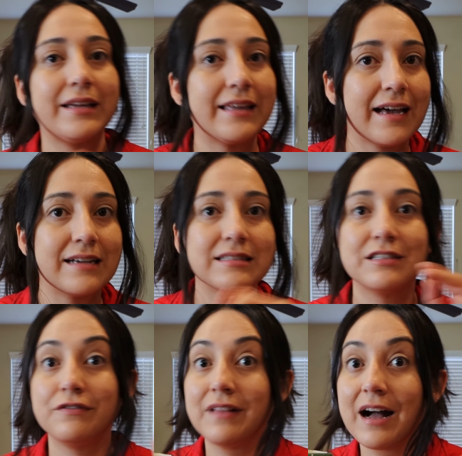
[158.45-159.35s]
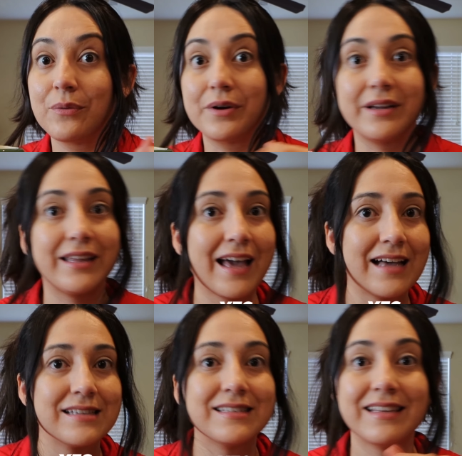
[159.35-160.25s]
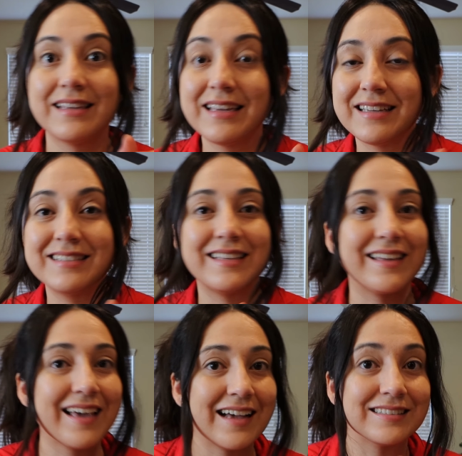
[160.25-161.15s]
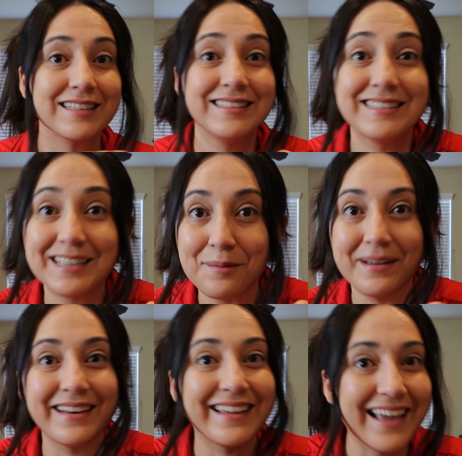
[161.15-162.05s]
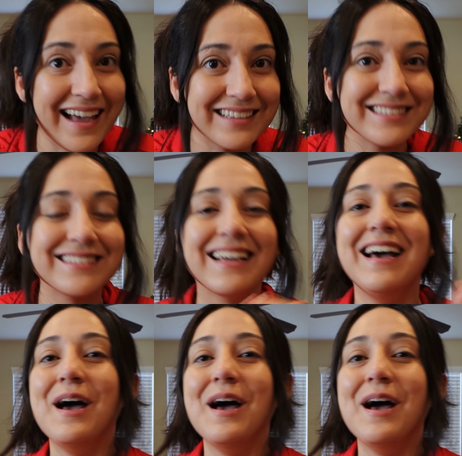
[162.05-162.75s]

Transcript: Yes. Flour? Yes. Yeast? Yes. Cinnamon? Yes.